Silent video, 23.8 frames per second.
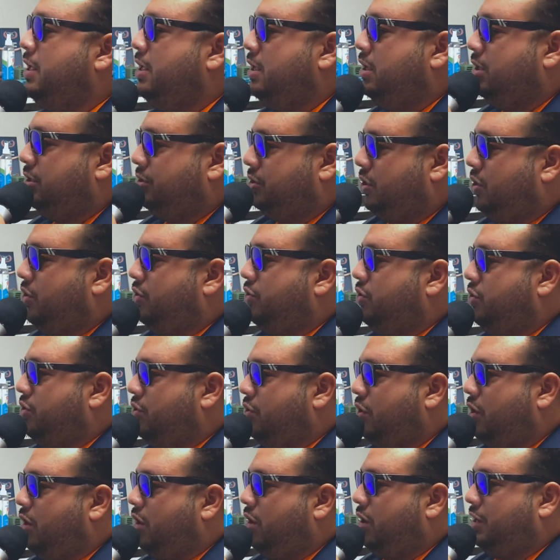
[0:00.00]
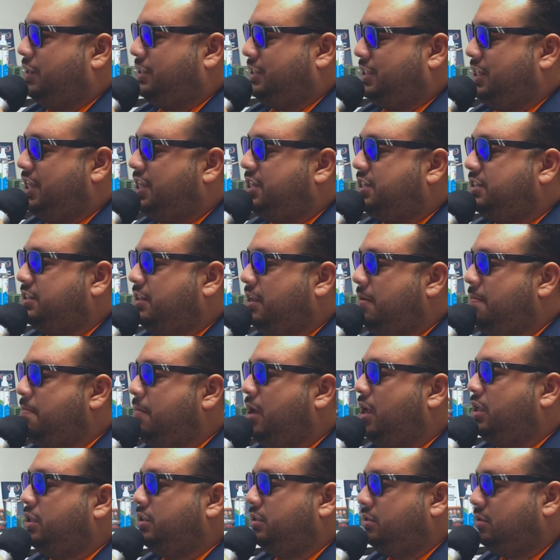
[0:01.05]
So you are on a 60
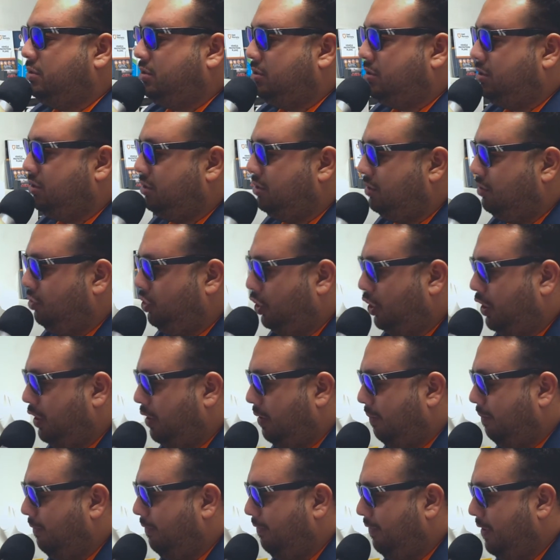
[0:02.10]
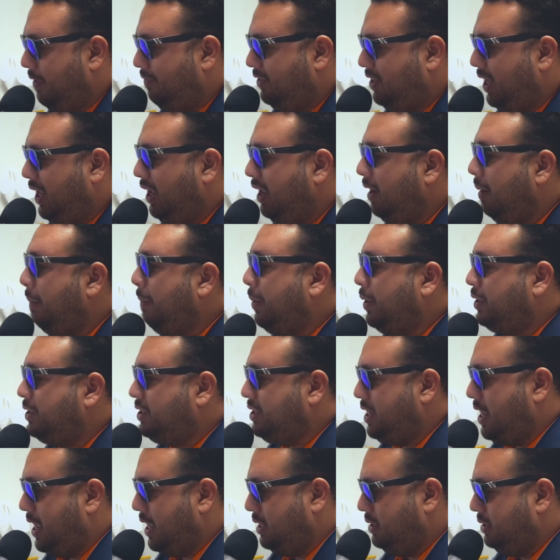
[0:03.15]
months term,
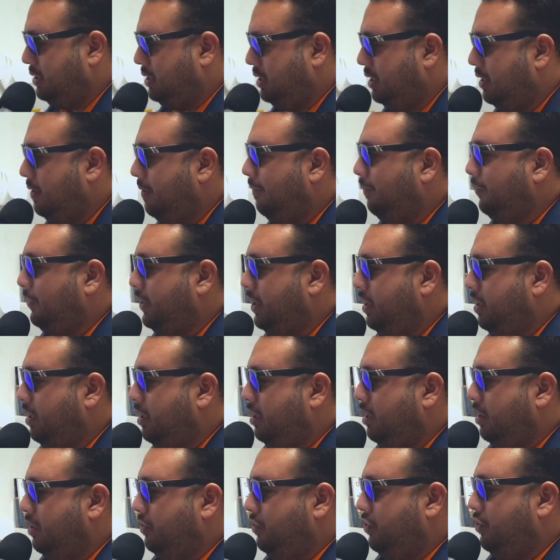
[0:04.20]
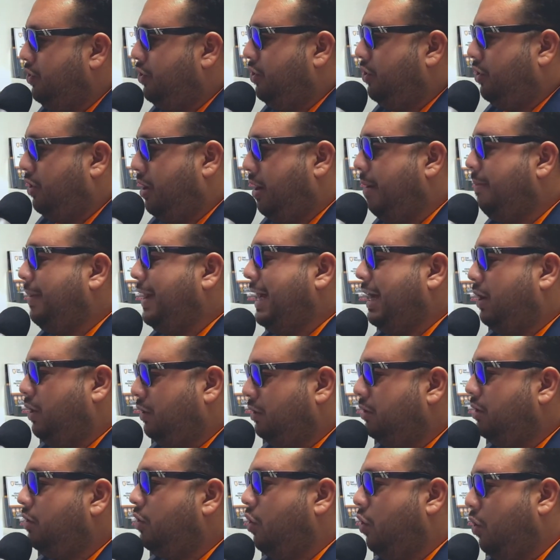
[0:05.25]
15%. You're
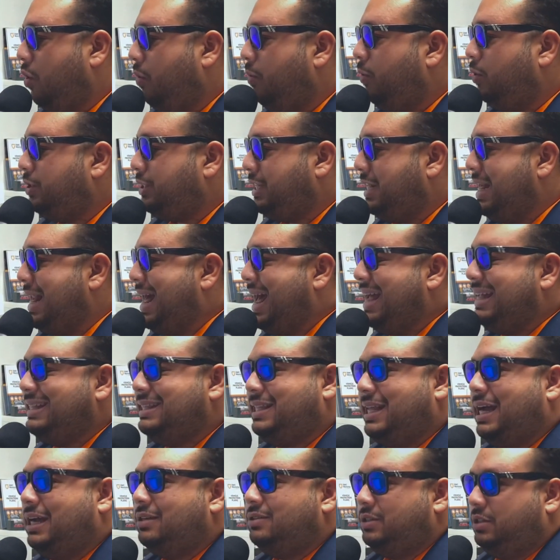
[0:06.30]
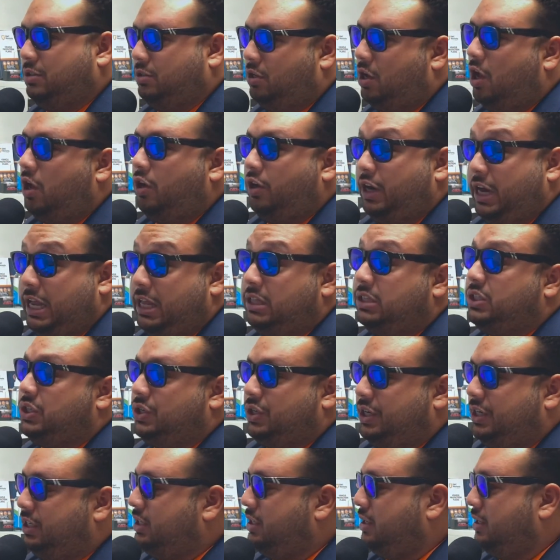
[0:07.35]
about almost $9,000
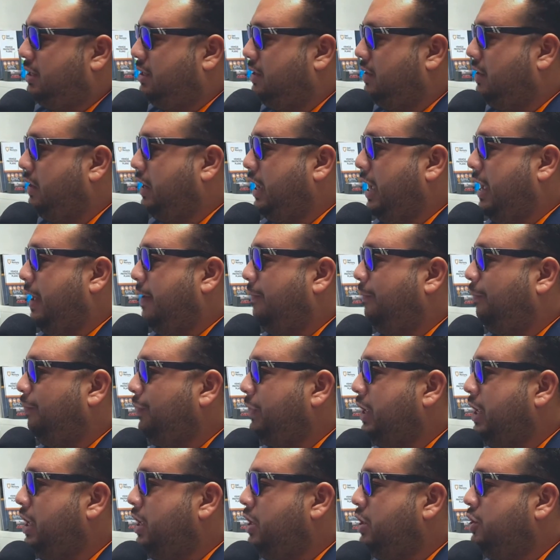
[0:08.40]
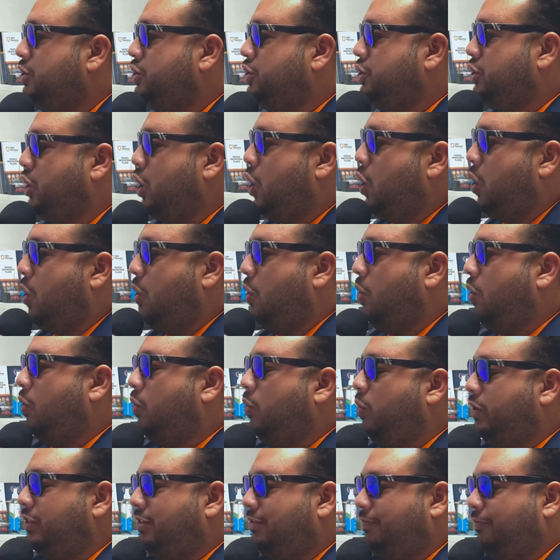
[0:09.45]
interest, okay? Mm-hmm. So
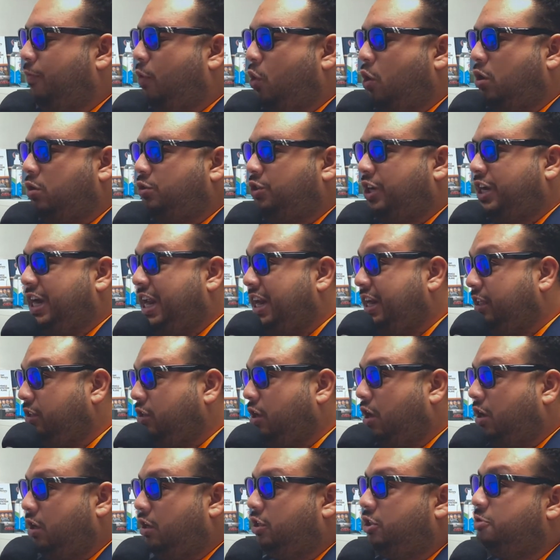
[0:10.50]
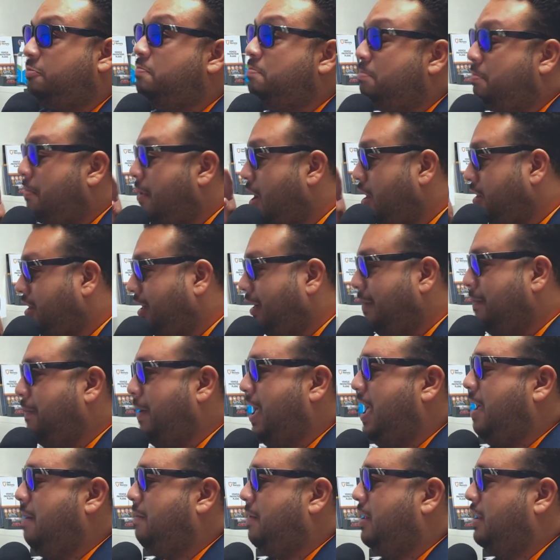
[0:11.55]
with $480 monthly
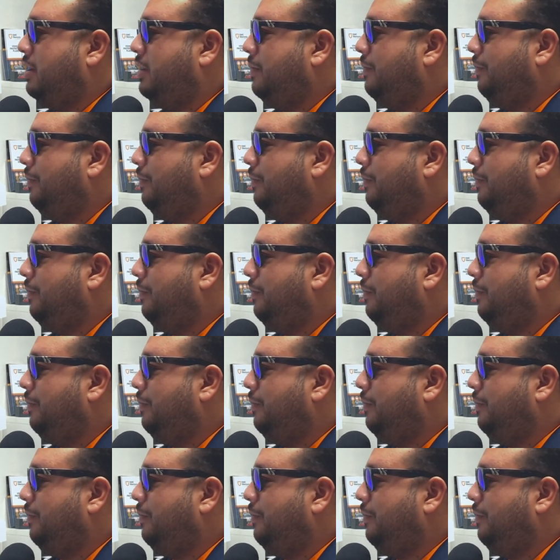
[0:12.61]
payment,